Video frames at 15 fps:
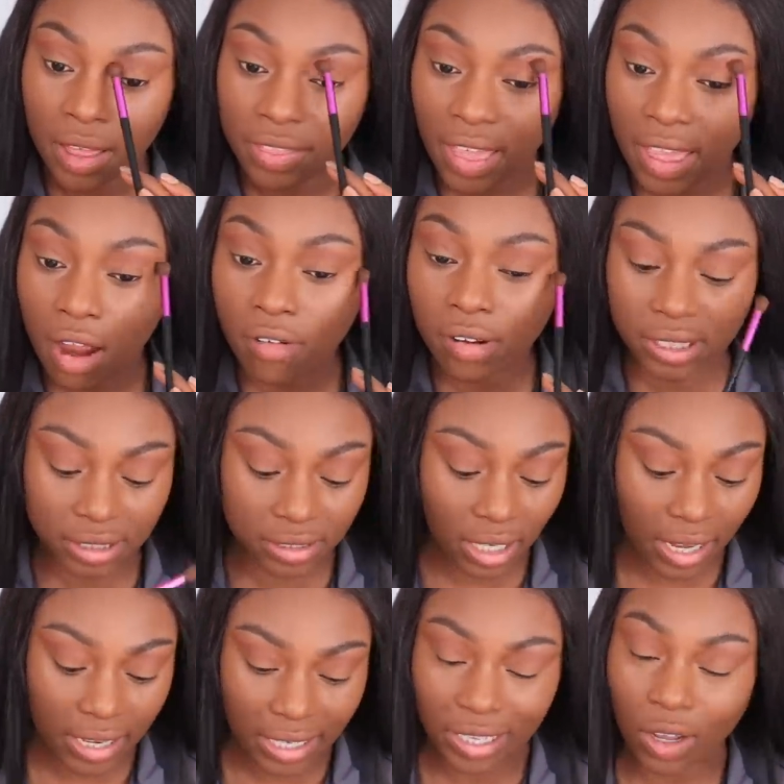They are a
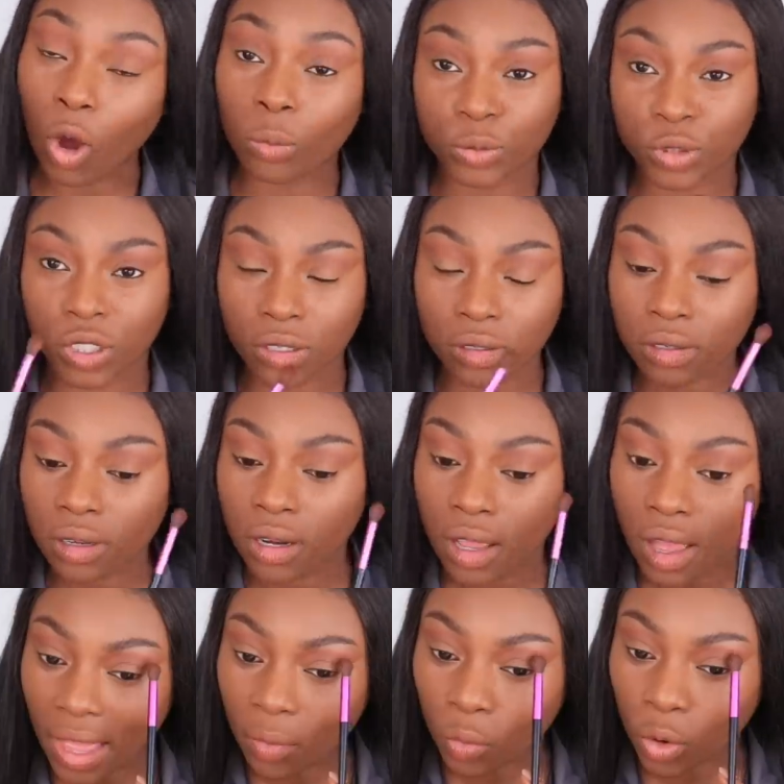styling option.
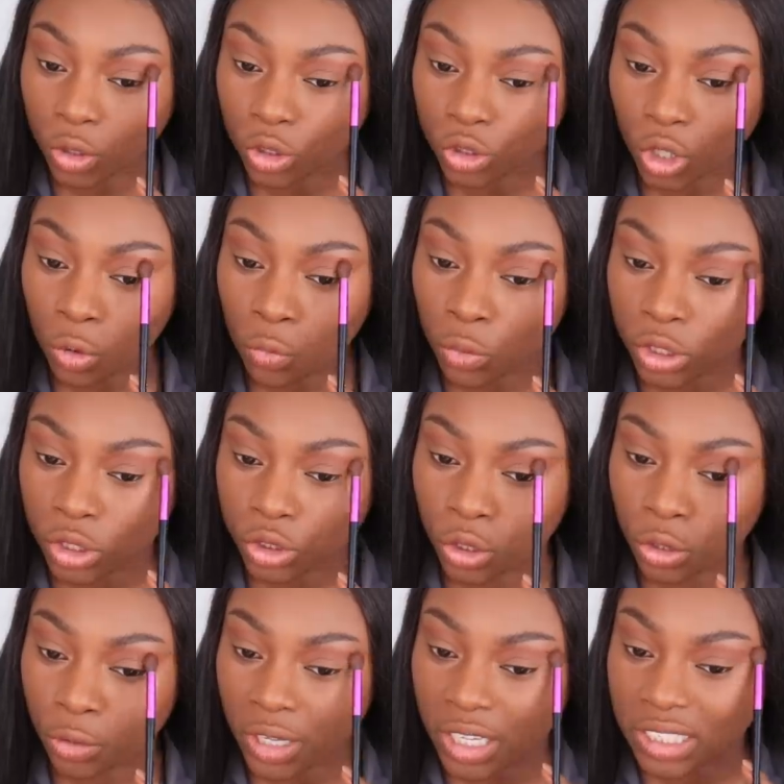And what you don't want to
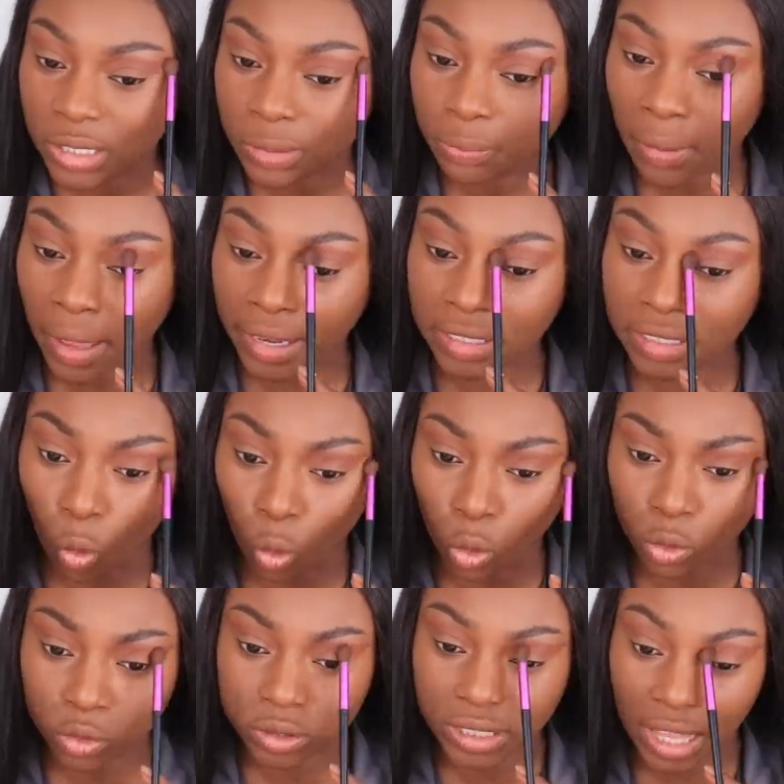do is spend all
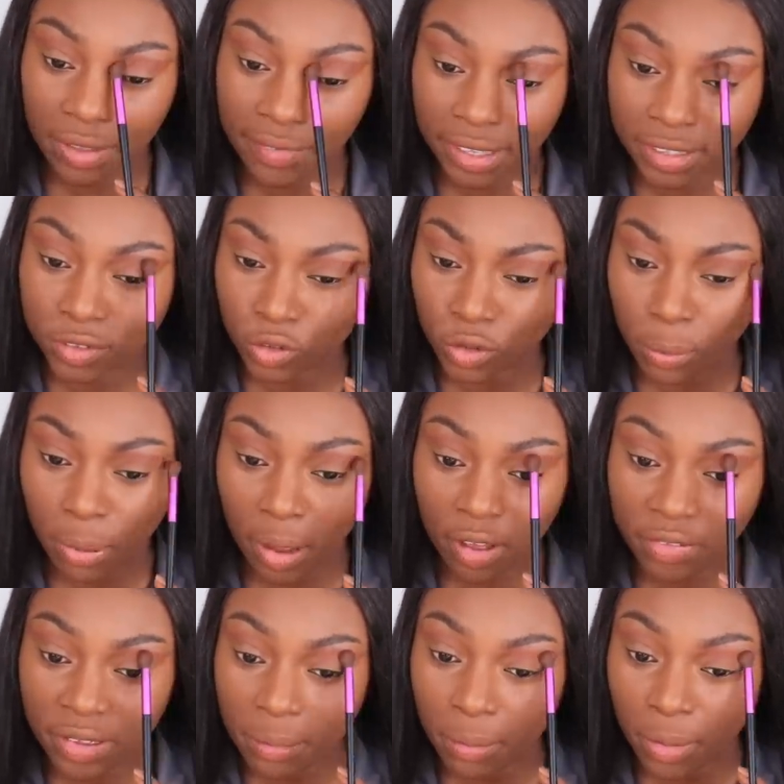your savings on a
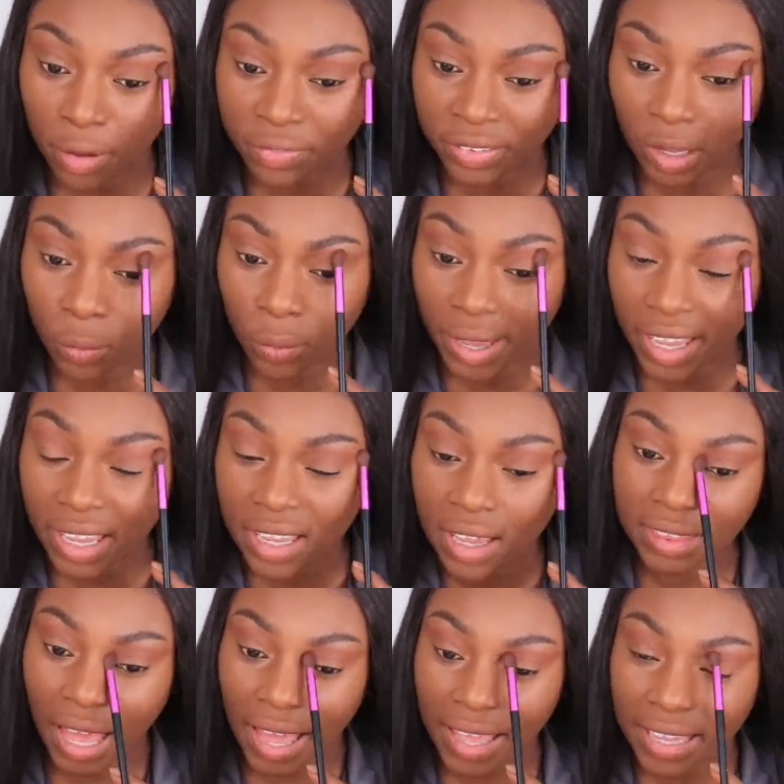perfect birthday wig.
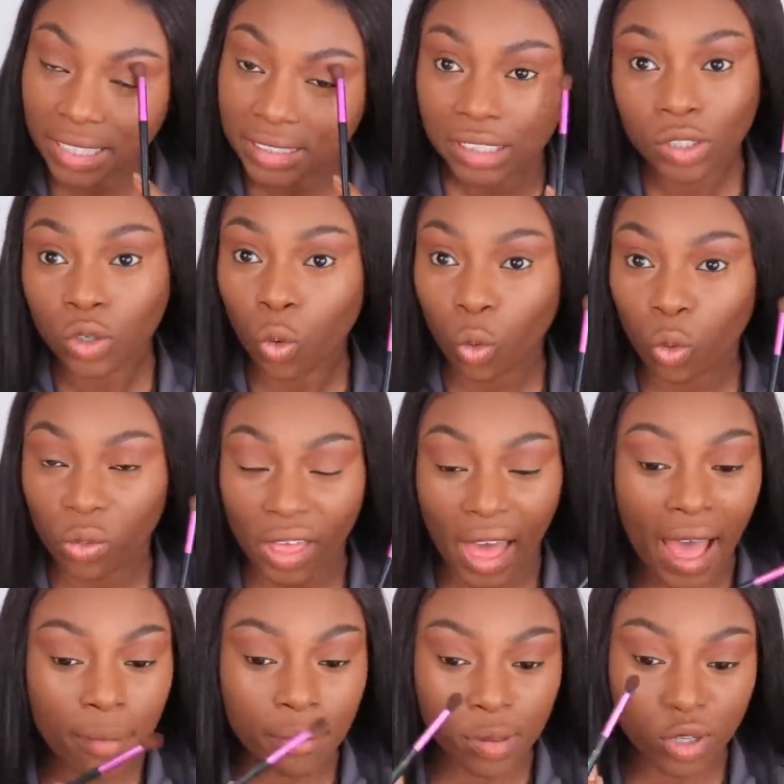That isn't all
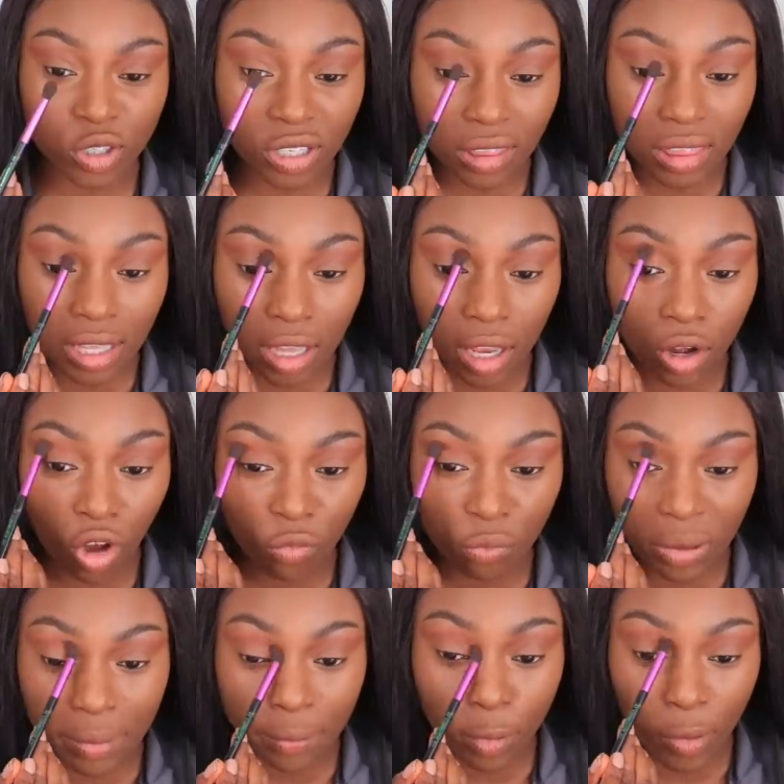that, because I think a lot of
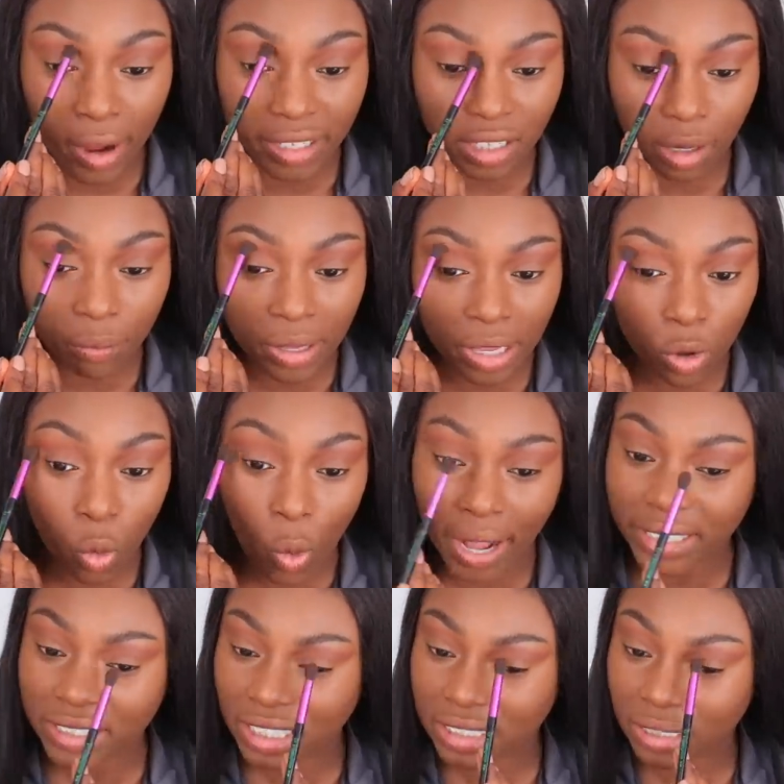people end up being
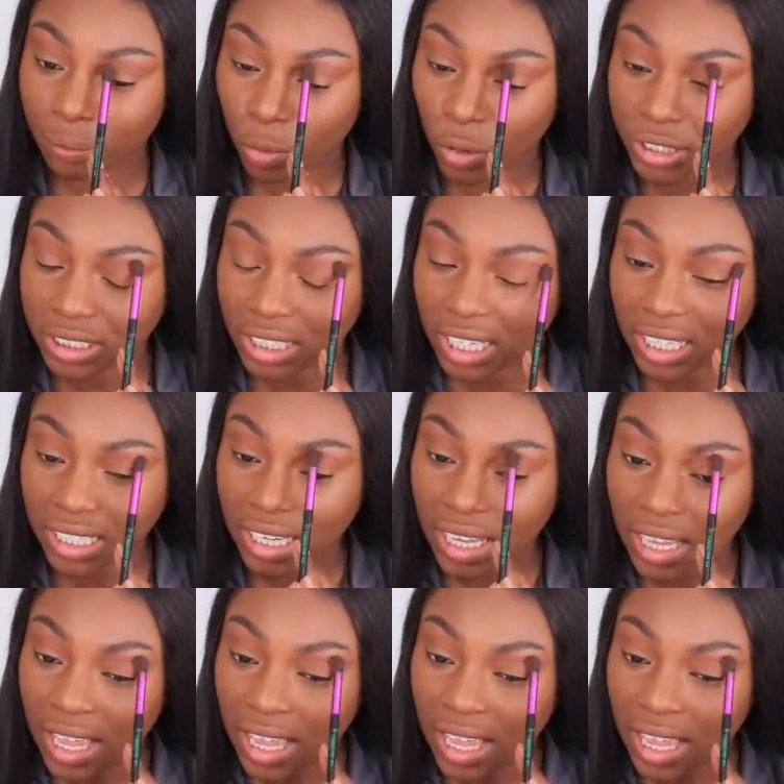quite disappointed.